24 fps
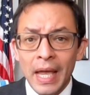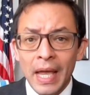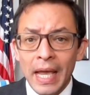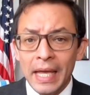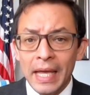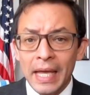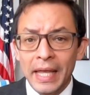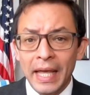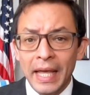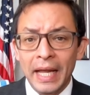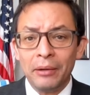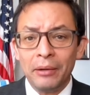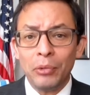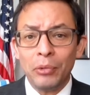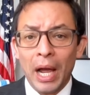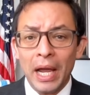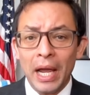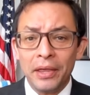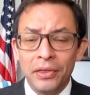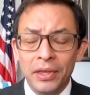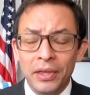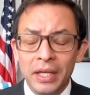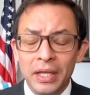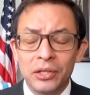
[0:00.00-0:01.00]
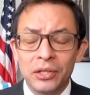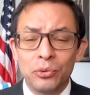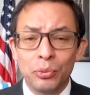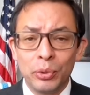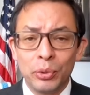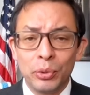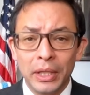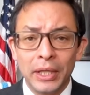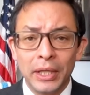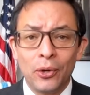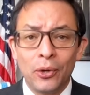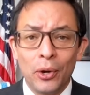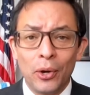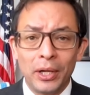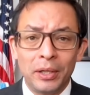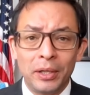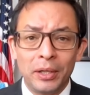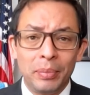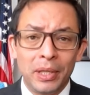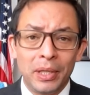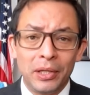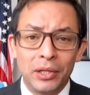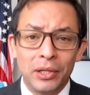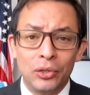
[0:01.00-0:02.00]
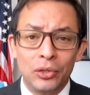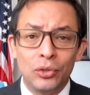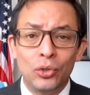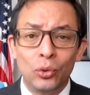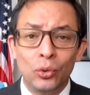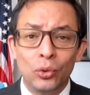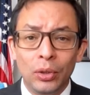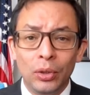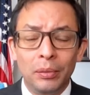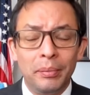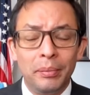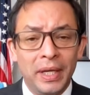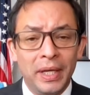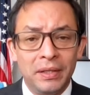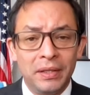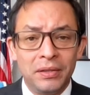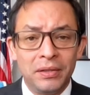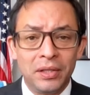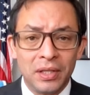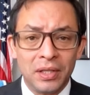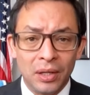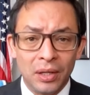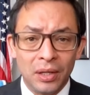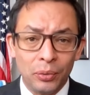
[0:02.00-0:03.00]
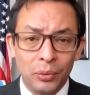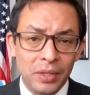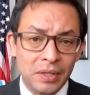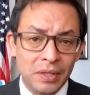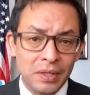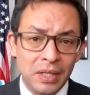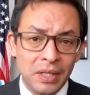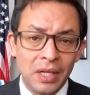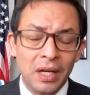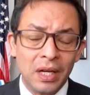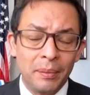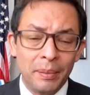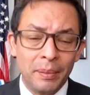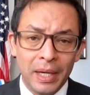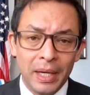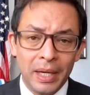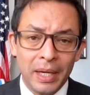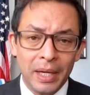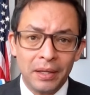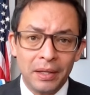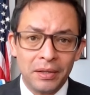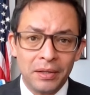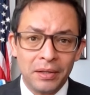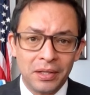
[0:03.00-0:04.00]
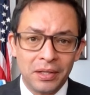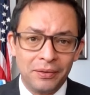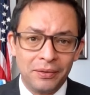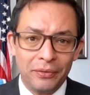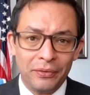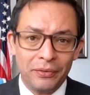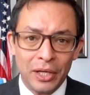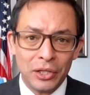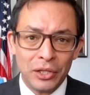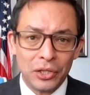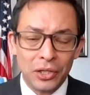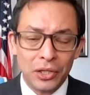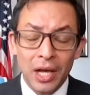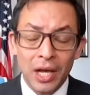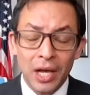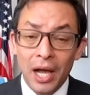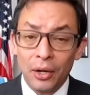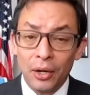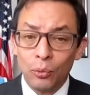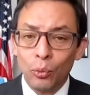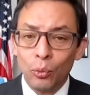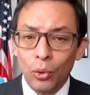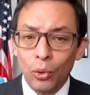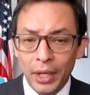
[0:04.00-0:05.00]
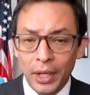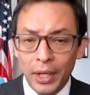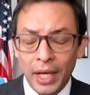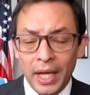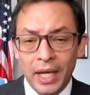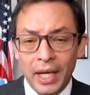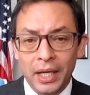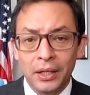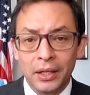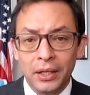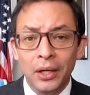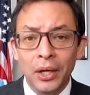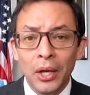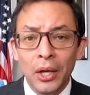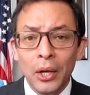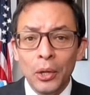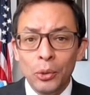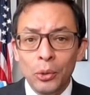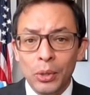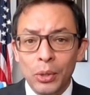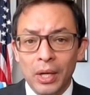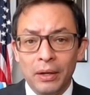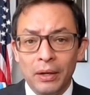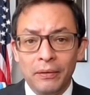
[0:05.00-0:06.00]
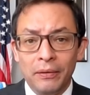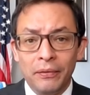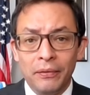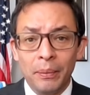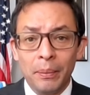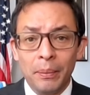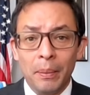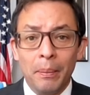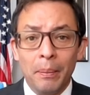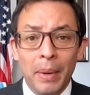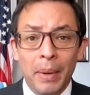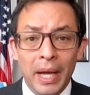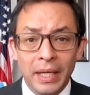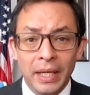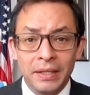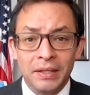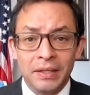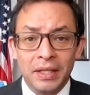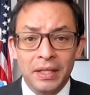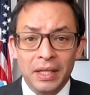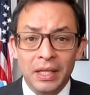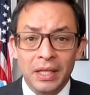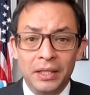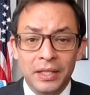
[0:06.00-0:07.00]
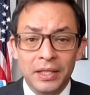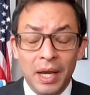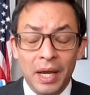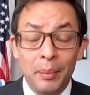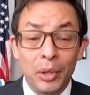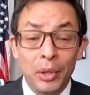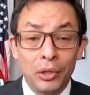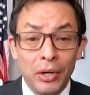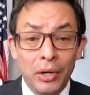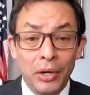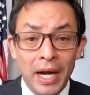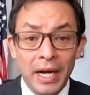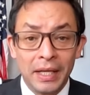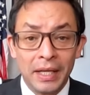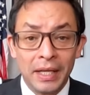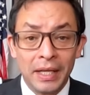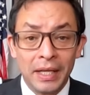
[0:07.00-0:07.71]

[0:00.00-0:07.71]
And that, I think, is really going to be the dual message that we see come out of this convention. On one hand, you have my city, a democratic